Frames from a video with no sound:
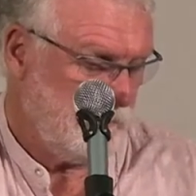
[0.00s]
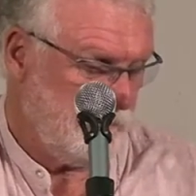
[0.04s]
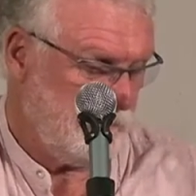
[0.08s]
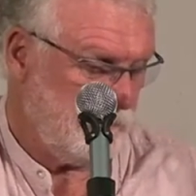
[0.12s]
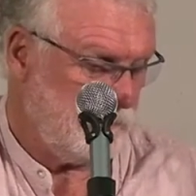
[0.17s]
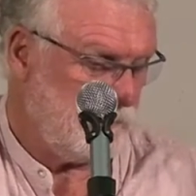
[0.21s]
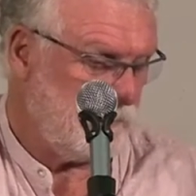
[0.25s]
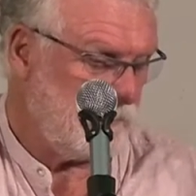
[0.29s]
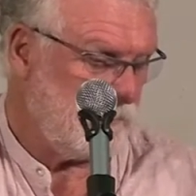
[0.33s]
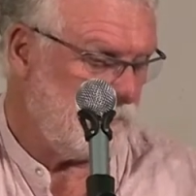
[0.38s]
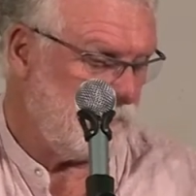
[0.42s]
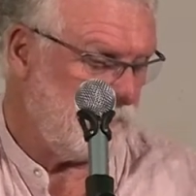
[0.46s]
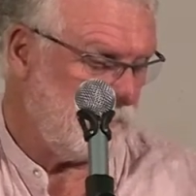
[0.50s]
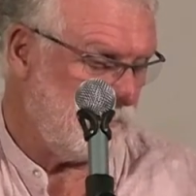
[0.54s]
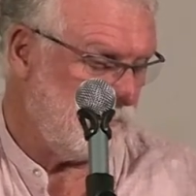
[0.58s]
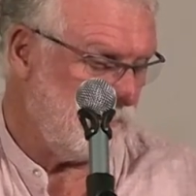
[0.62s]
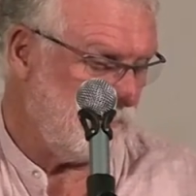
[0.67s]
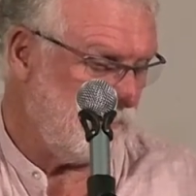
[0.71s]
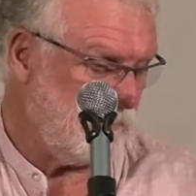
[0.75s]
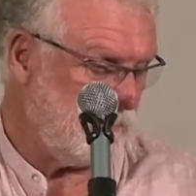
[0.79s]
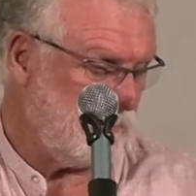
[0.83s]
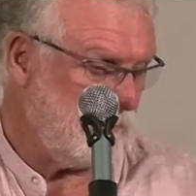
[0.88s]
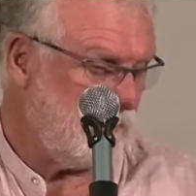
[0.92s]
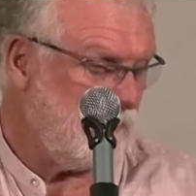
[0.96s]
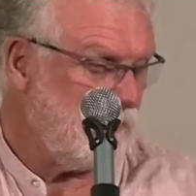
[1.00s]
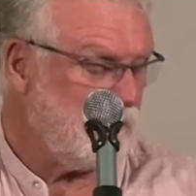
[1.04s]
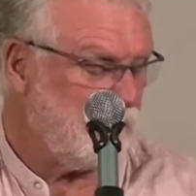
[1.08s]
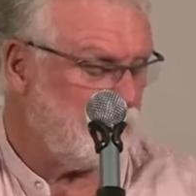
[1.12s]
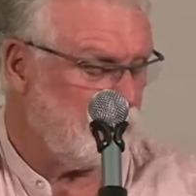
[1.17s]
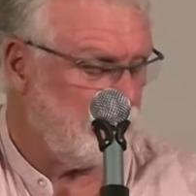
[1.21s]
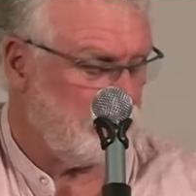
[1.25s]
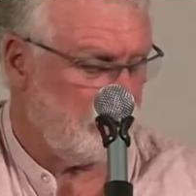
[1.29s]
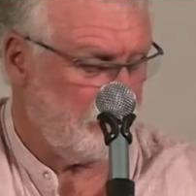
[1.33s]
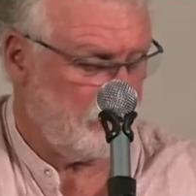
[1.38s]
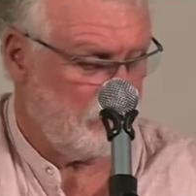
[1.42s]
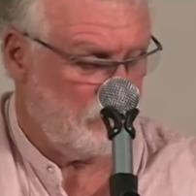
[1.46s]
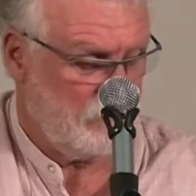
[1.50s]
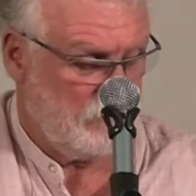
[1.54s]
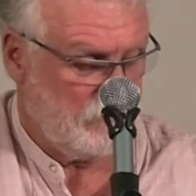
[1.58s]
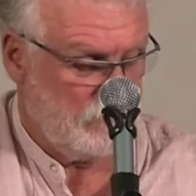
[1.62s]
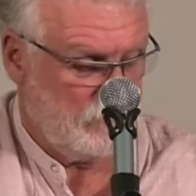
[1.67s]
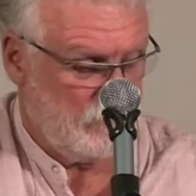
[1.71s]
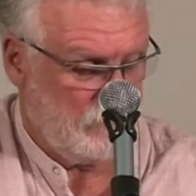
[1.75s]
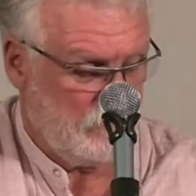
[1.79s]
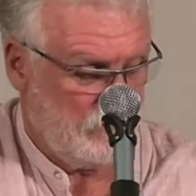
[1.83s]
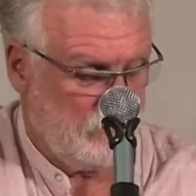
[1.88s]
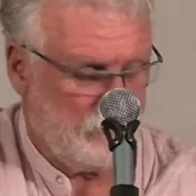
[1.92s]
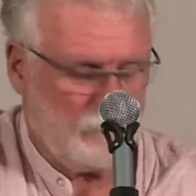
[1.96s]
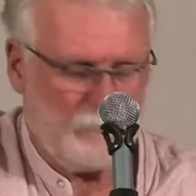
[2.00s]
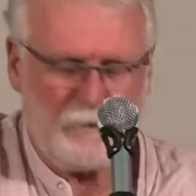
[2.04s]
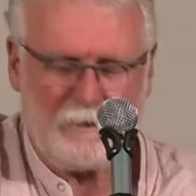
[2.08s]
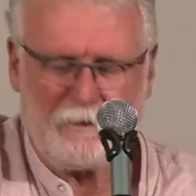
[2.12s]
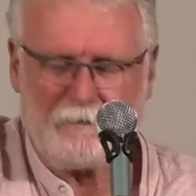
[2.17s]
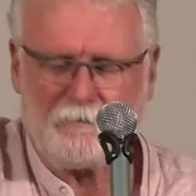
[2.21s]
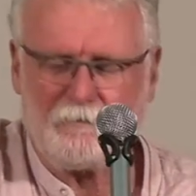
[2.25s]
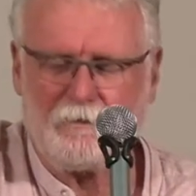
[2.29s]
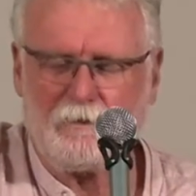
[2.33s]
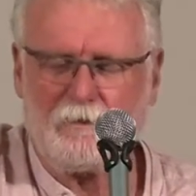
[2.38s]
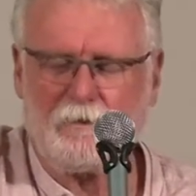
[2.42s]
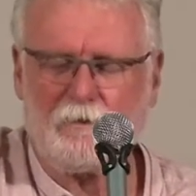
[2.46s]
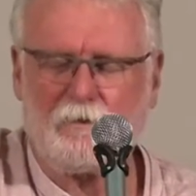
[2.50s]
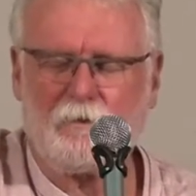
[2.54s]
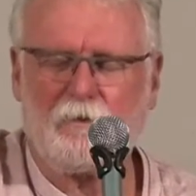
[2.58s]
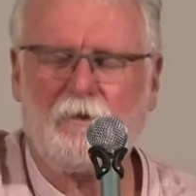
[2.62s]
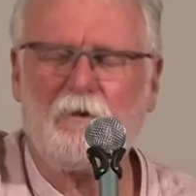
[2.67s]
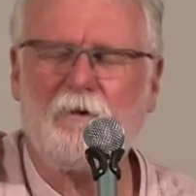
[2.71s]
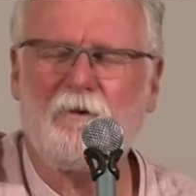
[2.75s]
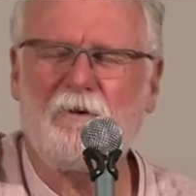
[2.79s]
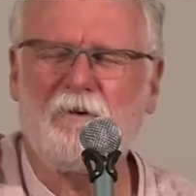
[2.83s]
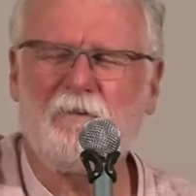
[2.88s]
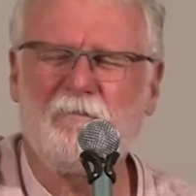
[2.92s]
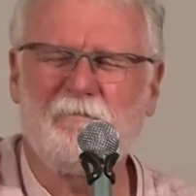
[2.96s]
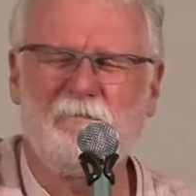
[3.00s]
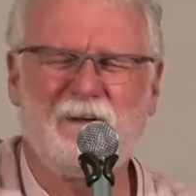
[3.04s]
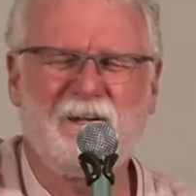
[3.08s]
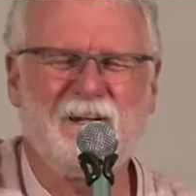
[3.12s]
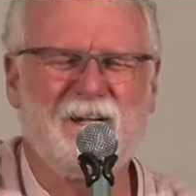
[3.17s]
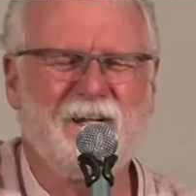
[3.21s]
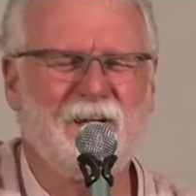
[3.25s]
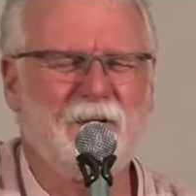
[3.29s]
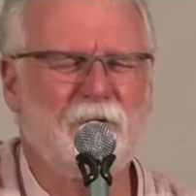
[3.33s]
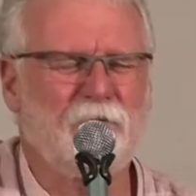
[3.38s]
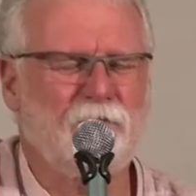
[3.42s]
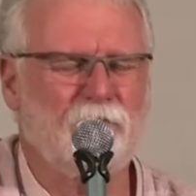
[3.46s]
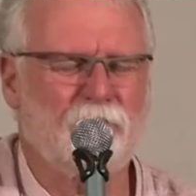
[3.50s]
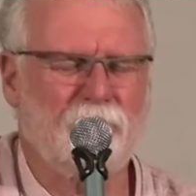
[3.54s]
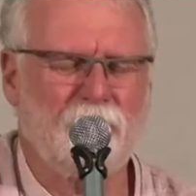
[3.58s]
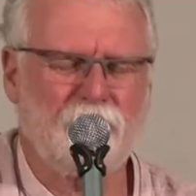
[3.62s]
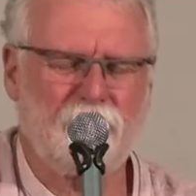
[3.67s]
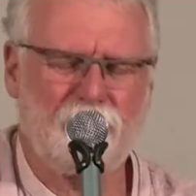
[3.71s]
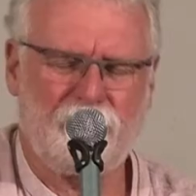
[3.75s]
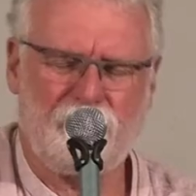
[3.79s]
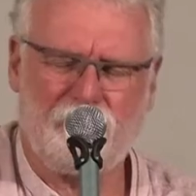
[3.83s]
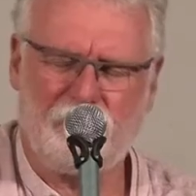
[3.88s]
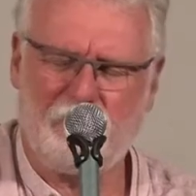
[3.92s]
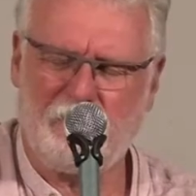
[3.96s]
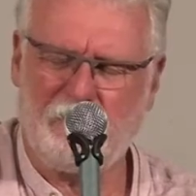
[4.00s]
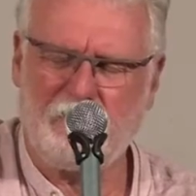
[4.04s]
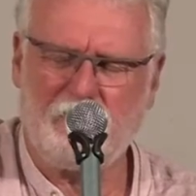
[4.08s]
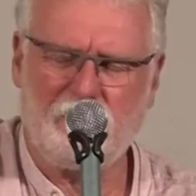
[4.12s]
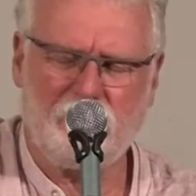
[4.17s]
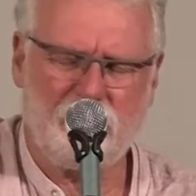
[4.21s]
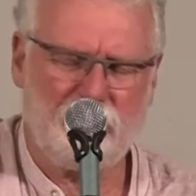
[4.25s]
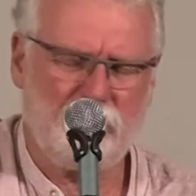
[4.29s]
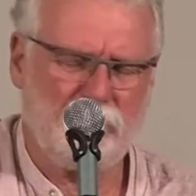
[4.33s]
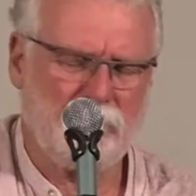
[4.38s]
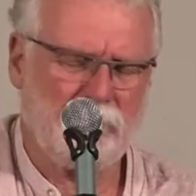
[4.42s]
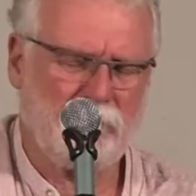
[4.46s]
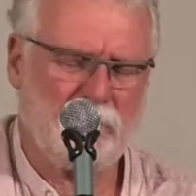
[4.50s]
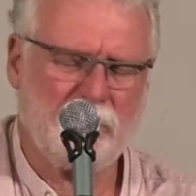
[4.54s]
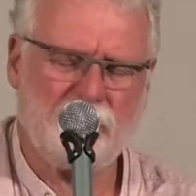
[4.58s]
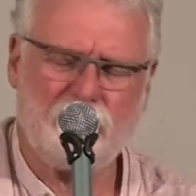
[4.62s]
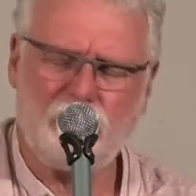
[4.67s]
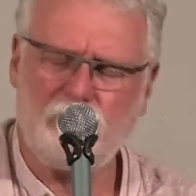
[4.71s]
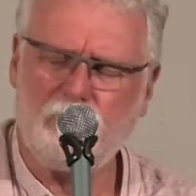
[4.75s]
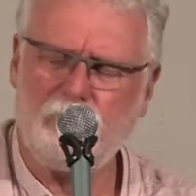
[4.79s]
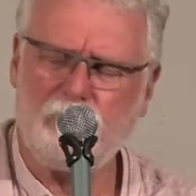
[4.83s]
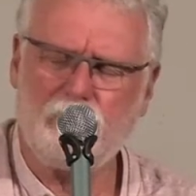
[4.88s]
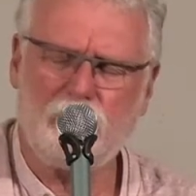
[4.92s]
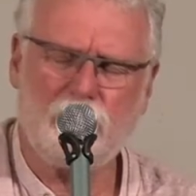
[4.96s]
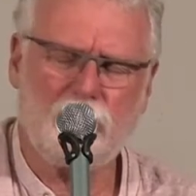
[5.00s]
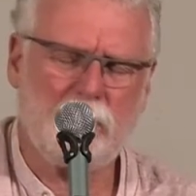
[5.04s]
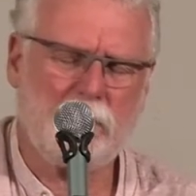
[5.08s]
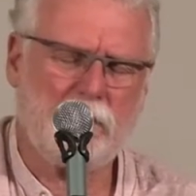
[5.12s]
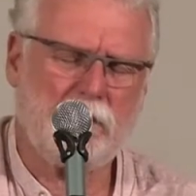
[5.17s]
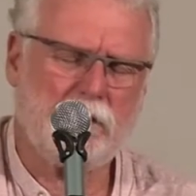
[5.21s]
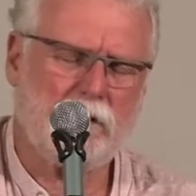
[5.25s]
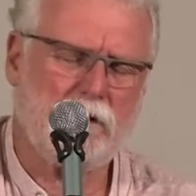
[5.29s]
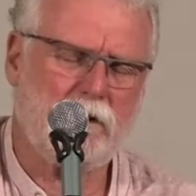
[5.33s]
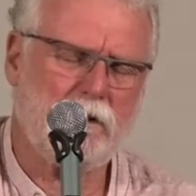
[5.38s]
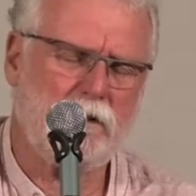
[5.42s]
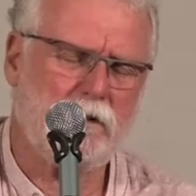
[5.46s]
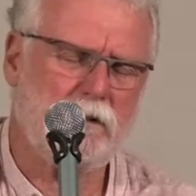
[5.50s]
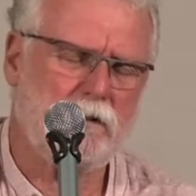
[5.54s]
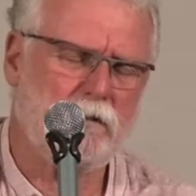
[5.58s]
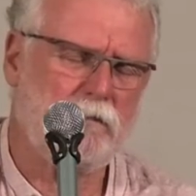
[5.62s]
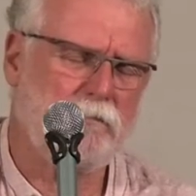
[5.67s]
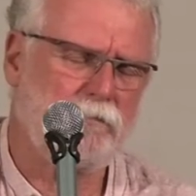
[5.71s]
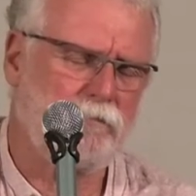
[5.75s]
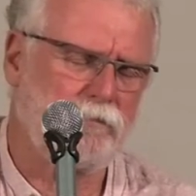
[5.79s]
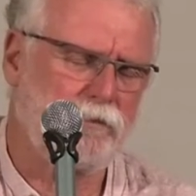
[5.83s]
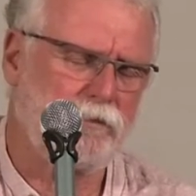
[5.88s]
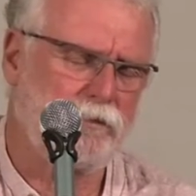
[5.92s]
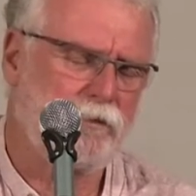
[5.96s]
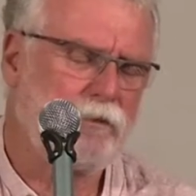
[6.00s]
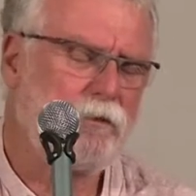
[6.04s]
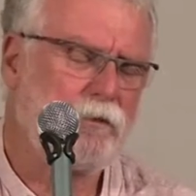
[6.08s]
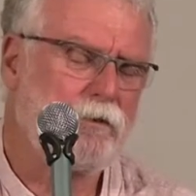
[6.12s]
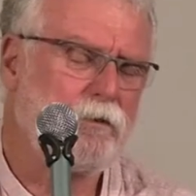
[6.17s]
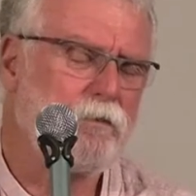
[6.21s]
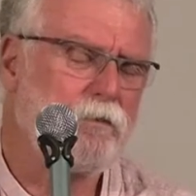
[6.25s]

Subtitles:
Here on earth, you'll never know, my little friend, what you are worth.